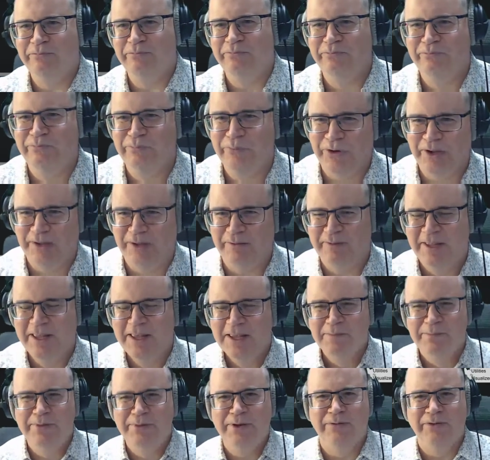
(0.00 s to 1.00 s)
putting
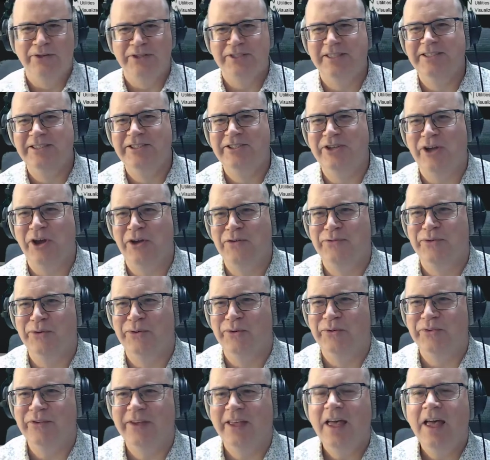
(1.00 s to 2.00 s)
pivots and so
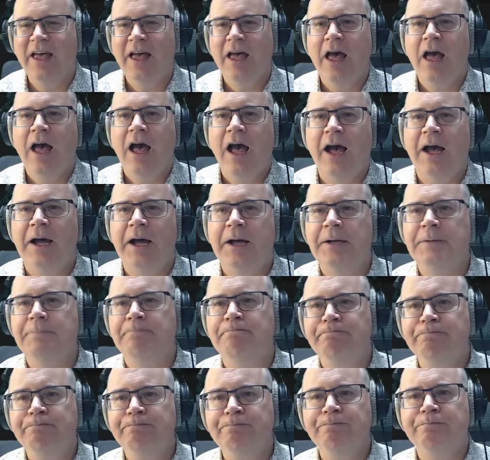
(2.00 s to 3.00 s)
forth.
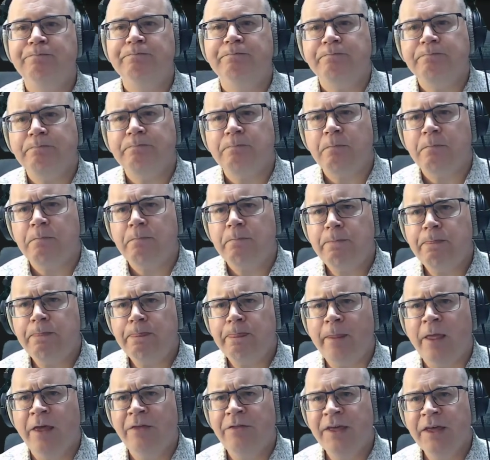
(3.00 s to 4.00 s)

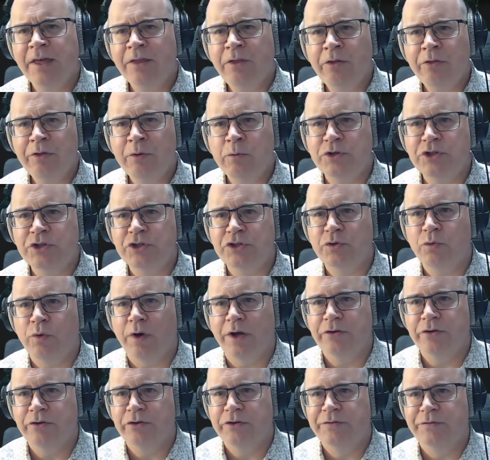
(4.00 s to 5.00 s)
The other thing which is
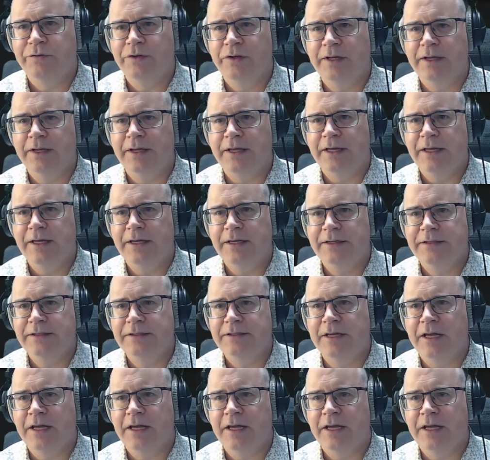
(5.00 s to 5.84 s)
quite useful is